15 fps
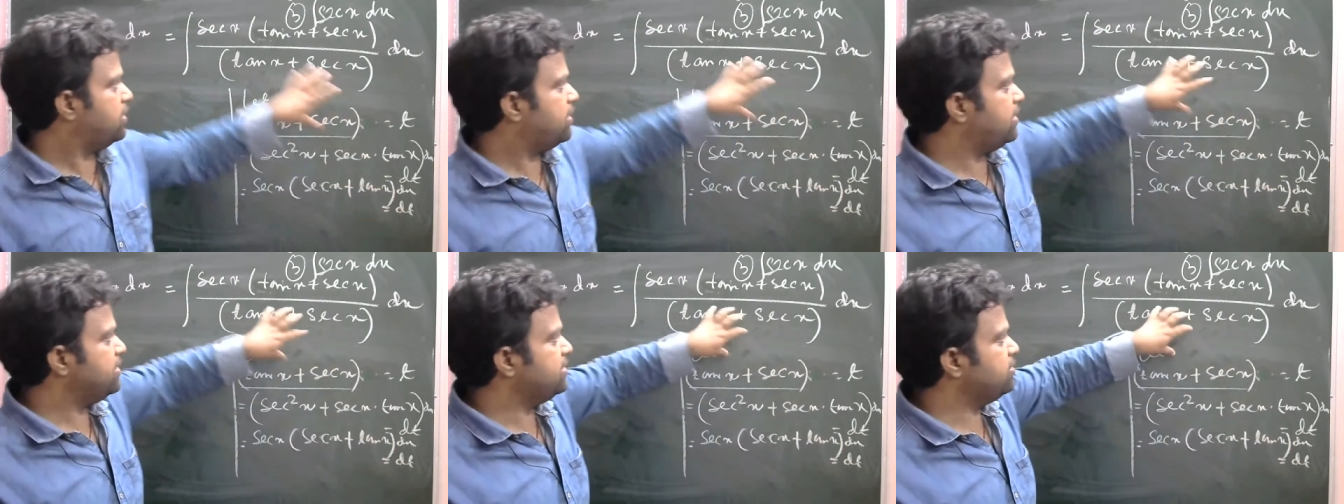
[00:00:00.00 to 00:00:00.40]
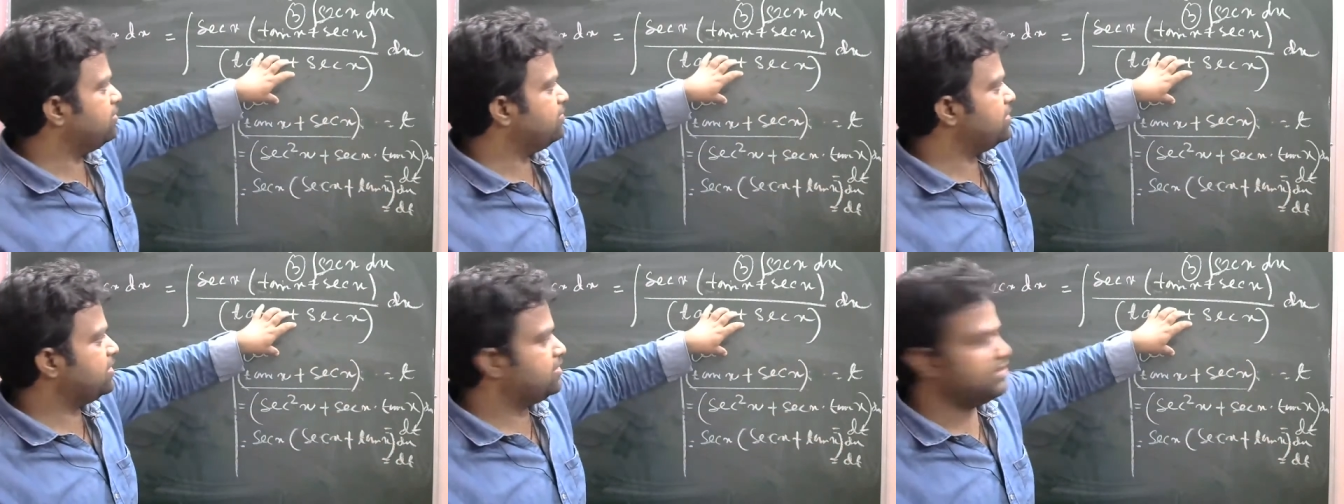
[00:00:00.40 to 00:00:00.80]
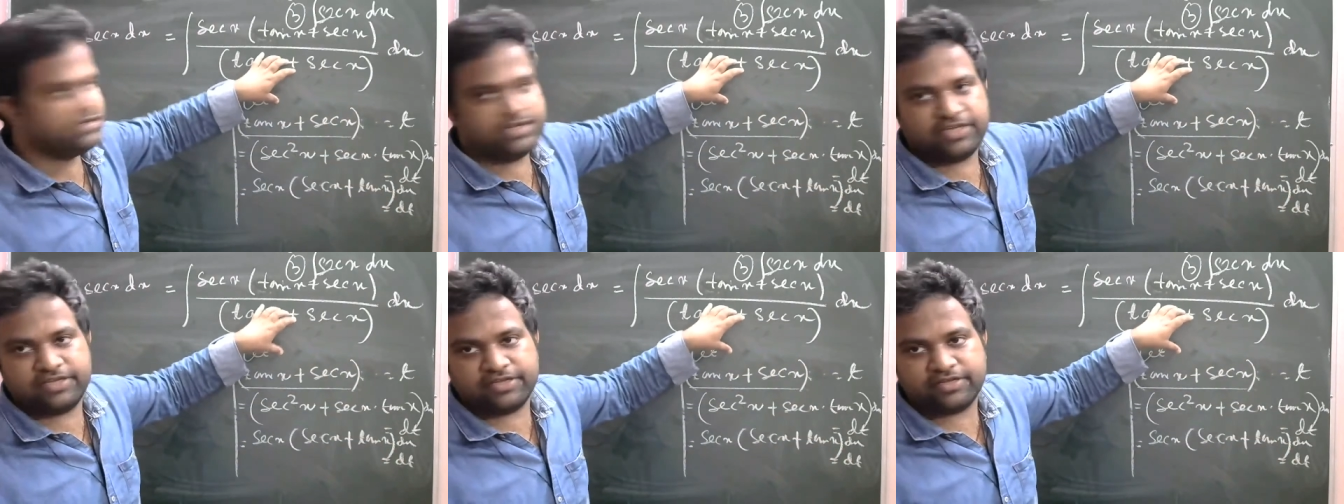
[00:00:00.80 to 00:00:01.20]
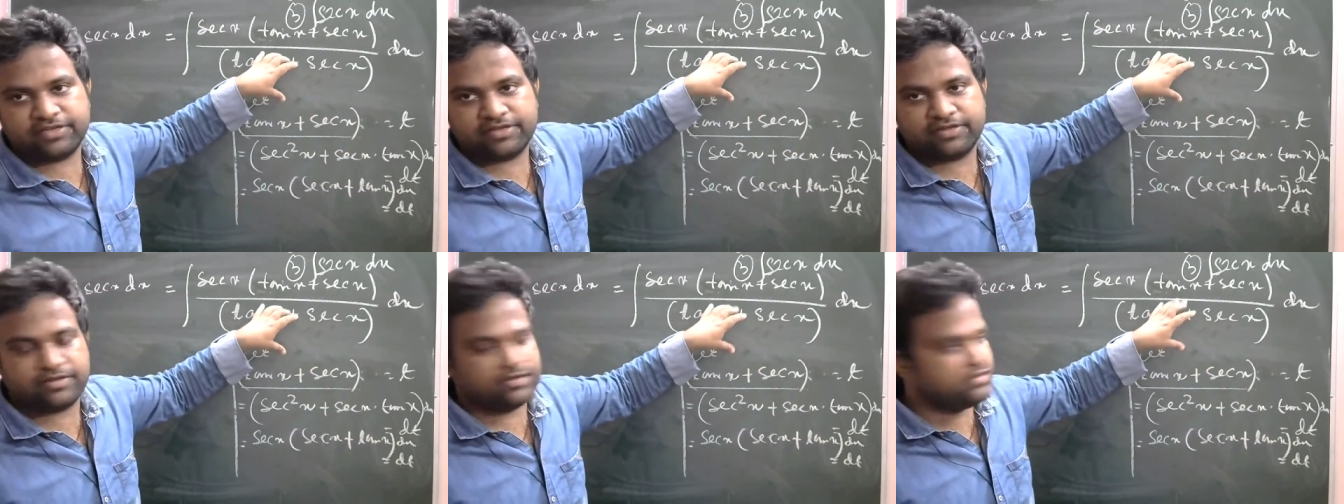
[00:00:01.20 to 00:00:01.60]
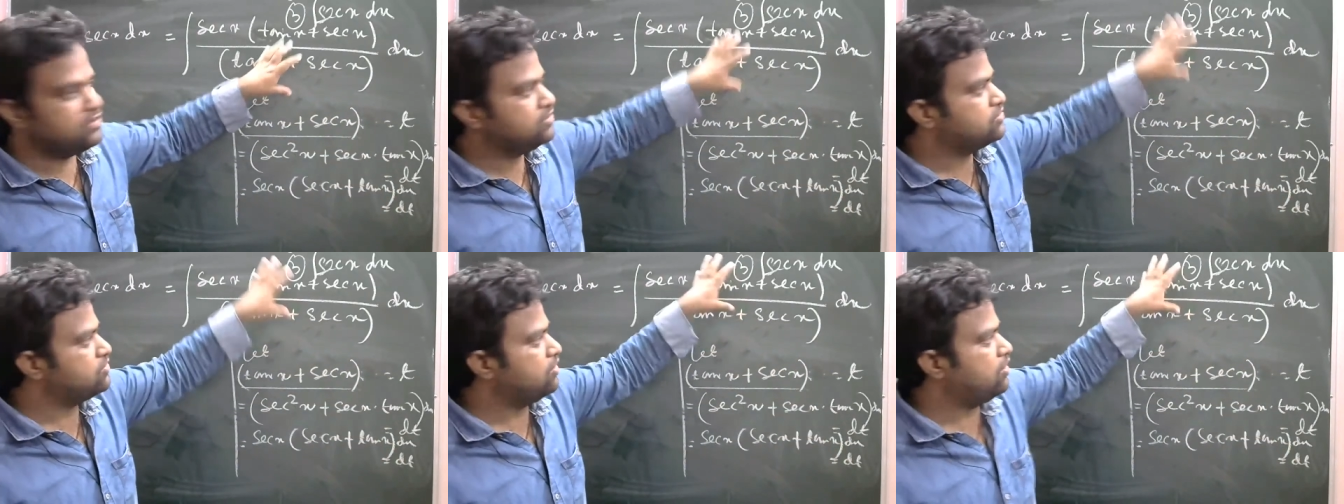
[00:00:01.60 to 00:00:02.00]
And denominator t.
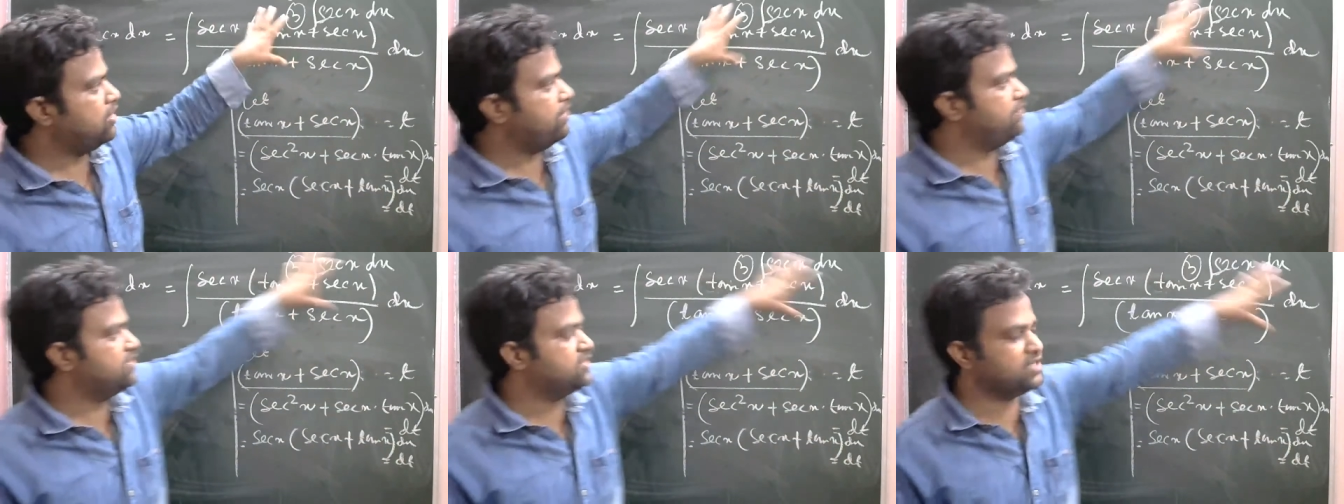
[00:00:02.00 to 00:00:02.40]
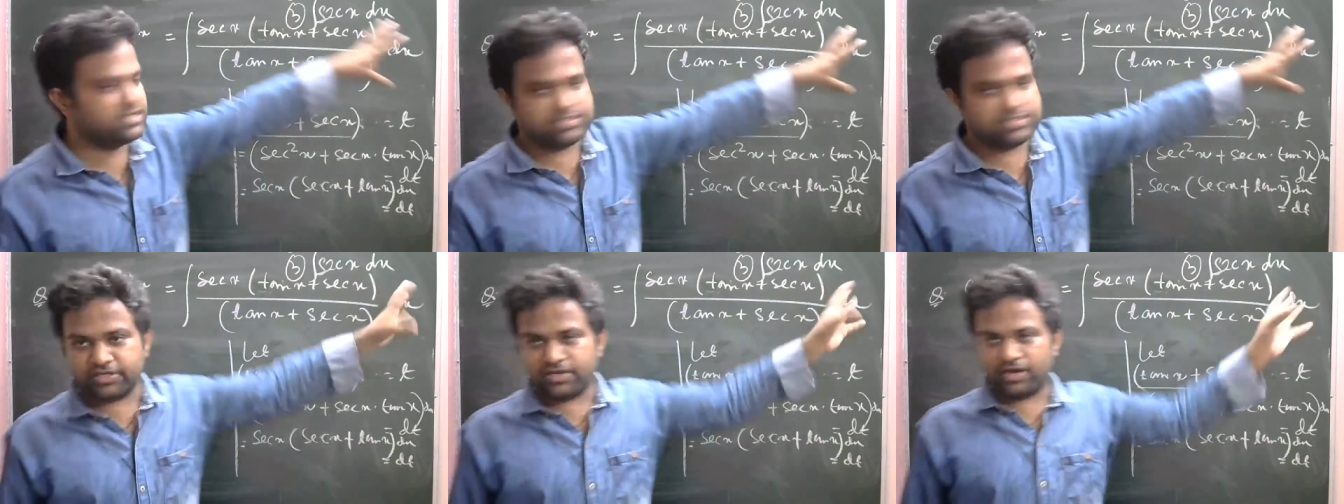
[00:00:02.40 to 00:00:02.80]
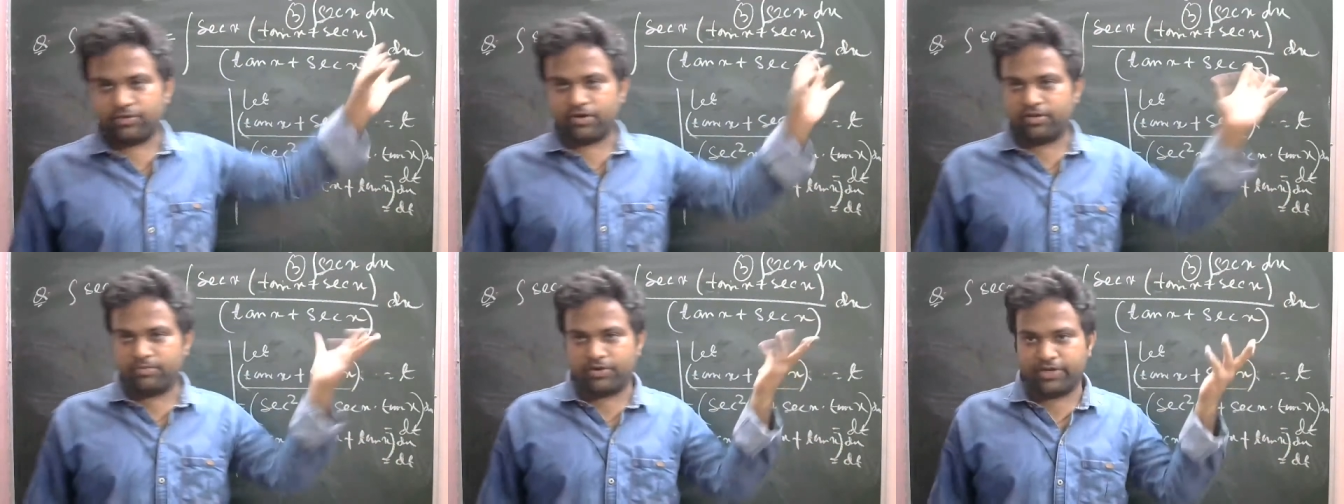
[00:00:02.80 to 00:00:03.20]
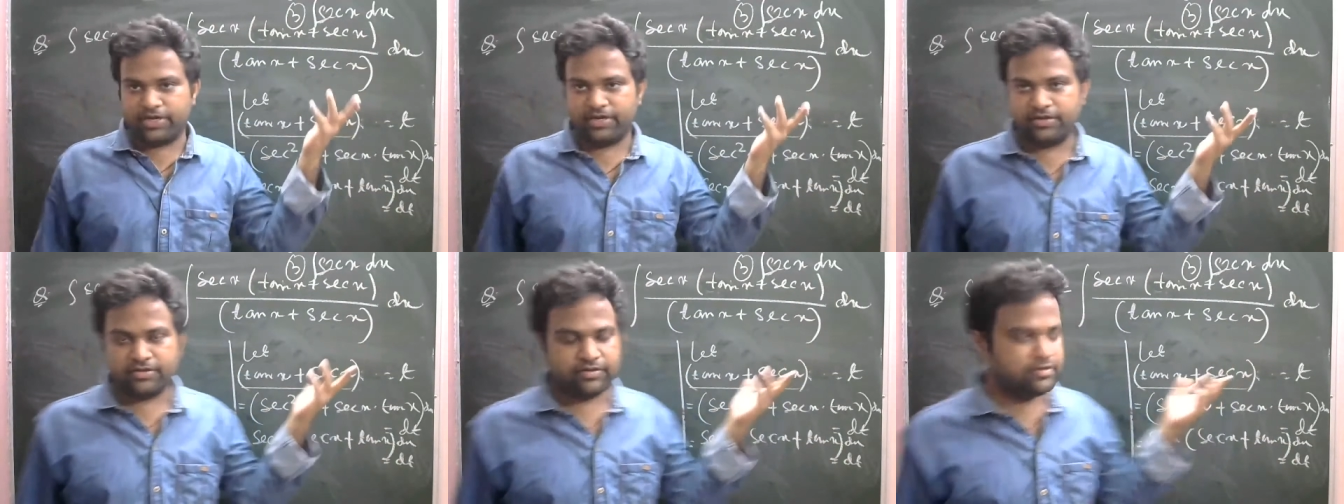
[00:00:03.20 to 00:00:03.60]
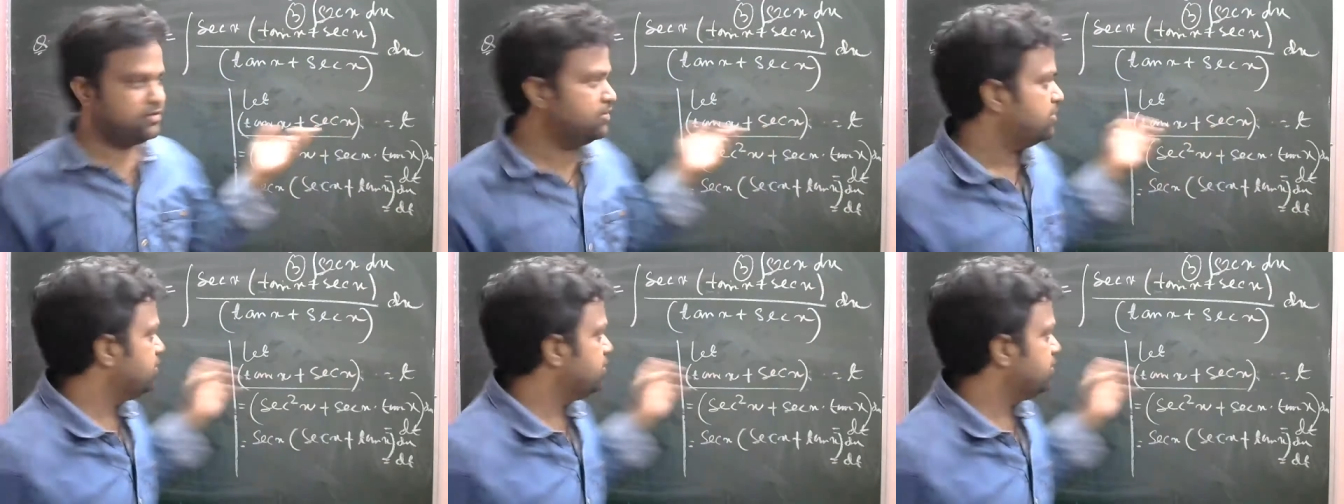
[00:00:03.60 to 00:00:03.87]
So everything is now converted.